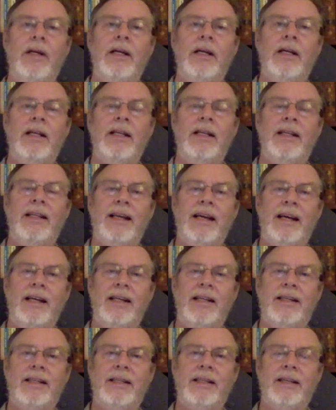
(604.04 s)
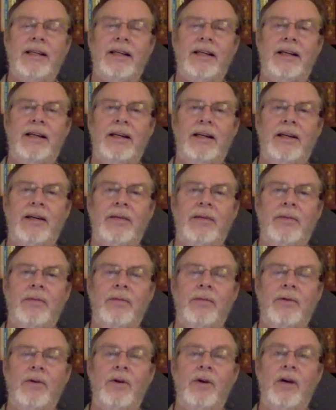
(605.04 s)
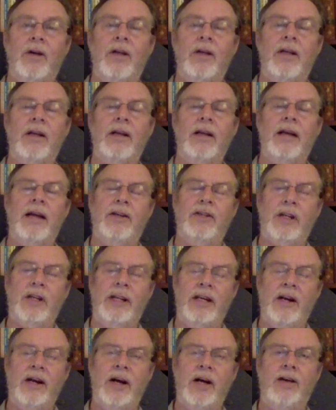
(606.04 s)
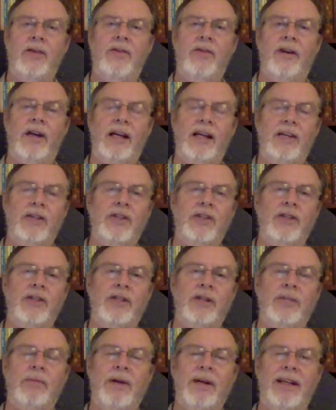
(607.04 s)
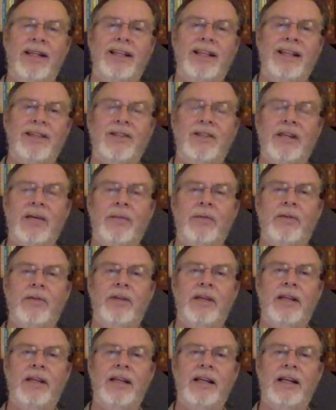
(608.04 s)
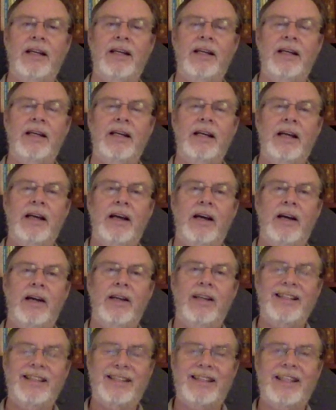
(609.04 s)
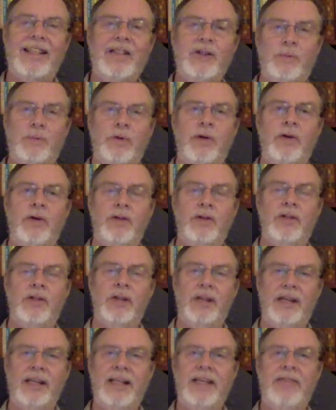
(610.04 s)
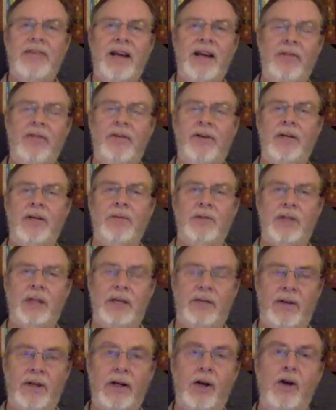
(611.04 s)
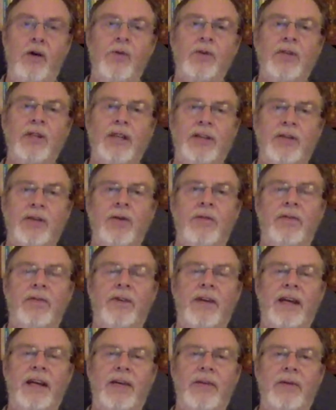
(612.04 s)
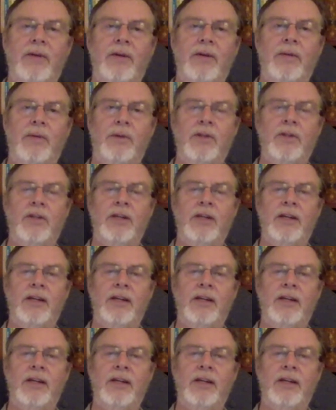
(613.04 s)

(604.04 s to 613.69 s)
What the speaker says: that, or actually not a relationship, but it is something that a deceased person leave after himself. It goes into effect when a person